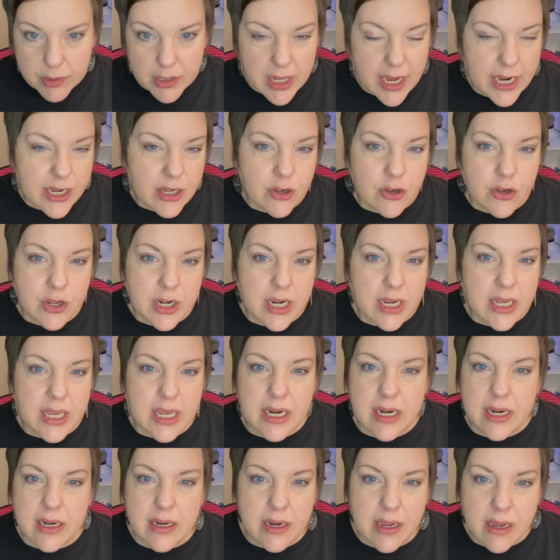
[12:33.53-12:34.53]
I couldn't
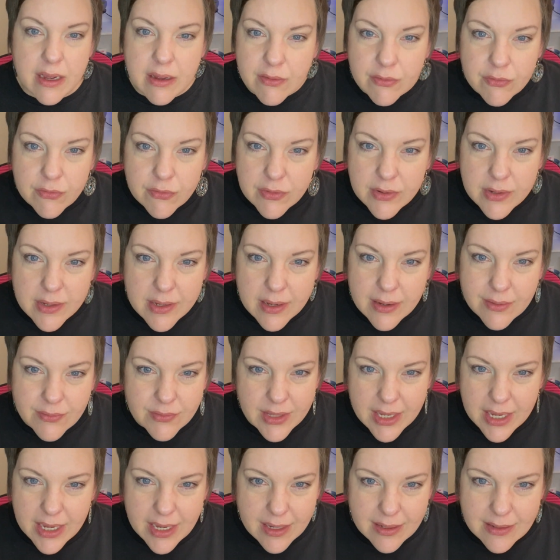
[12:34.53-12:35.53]
get enough of the
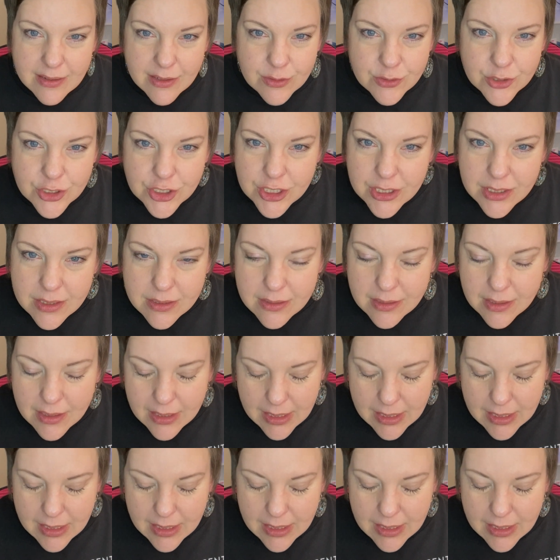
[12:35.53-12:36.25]
hand lotion.